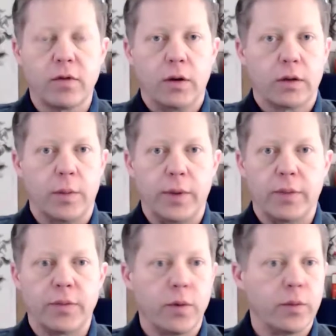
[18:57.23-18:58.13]
coming
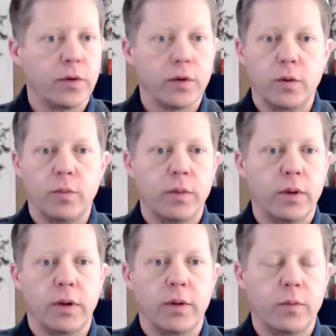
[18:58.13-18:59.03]
up there with the little,
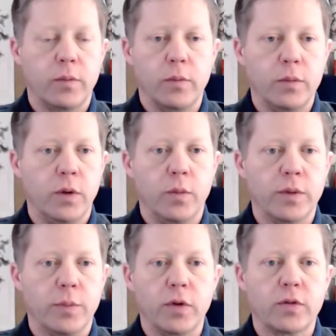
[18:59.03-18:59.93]
uh, you know, with
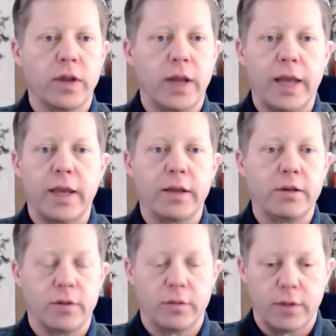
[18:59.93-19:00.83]
the book saying, "Hey,
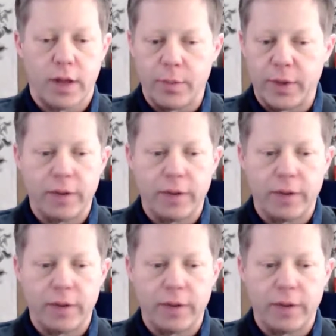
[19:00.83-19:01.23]
you know, hi, my name